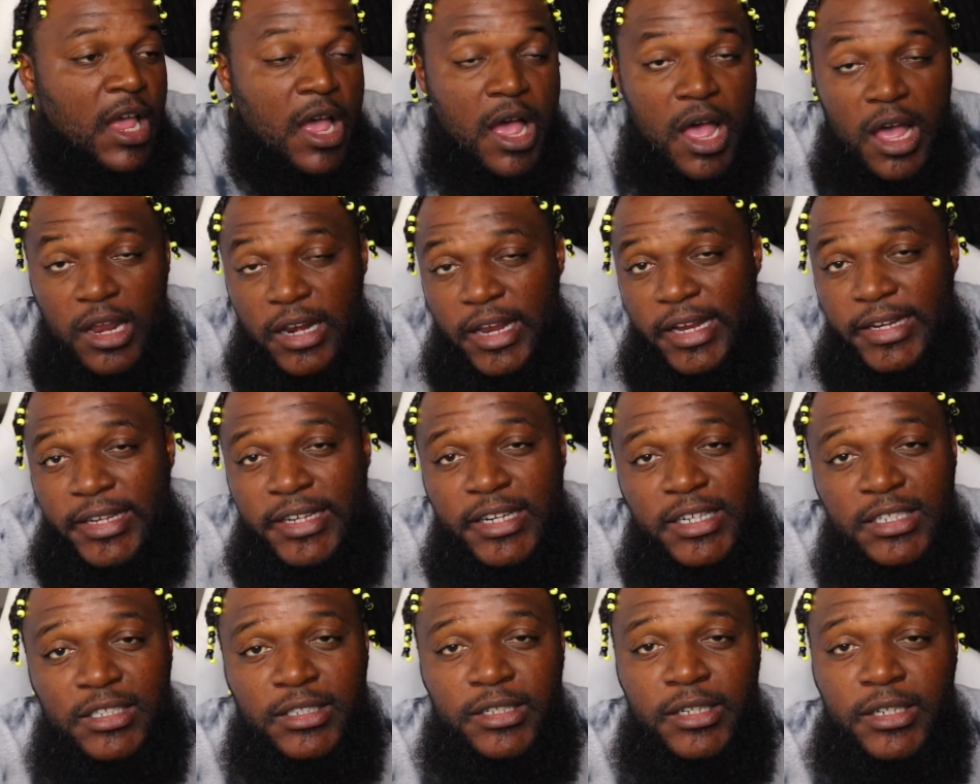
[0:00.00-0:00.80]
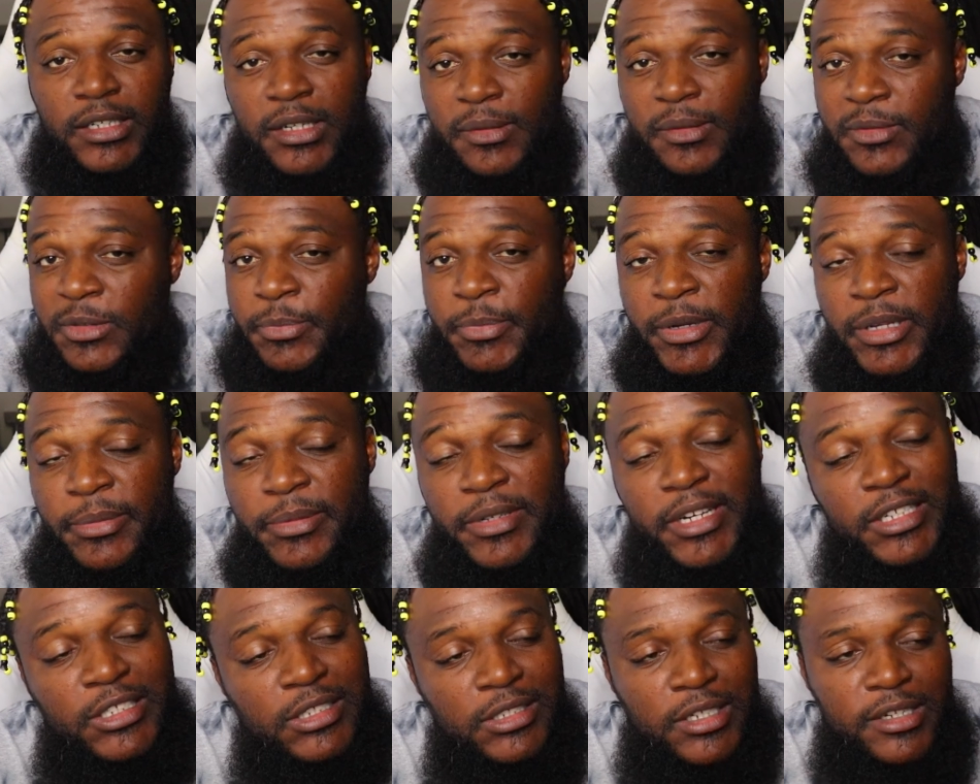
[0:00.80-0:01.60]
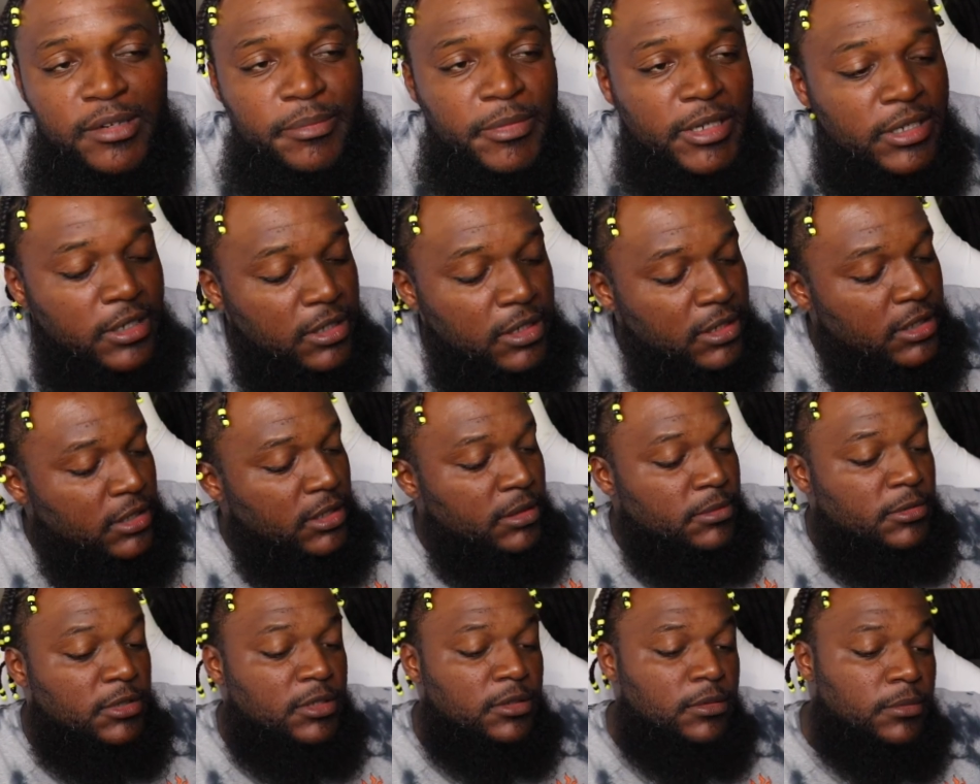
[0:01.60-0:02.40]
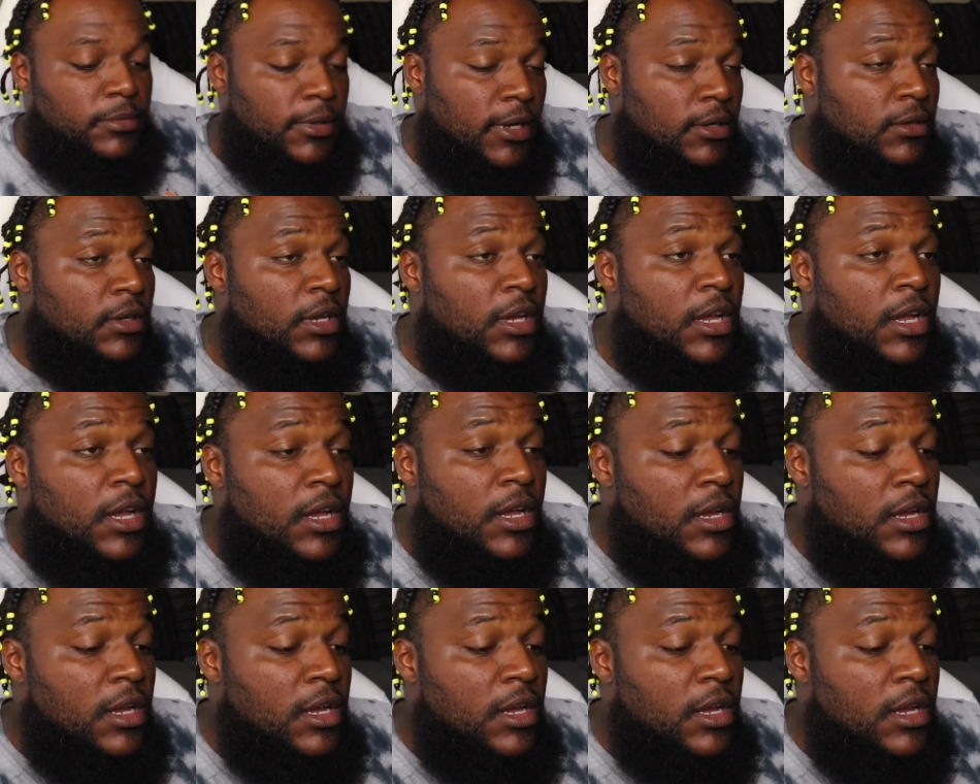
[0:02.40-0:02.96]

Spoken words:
All our kids looking up to people they shouldn't be looking up to, bro.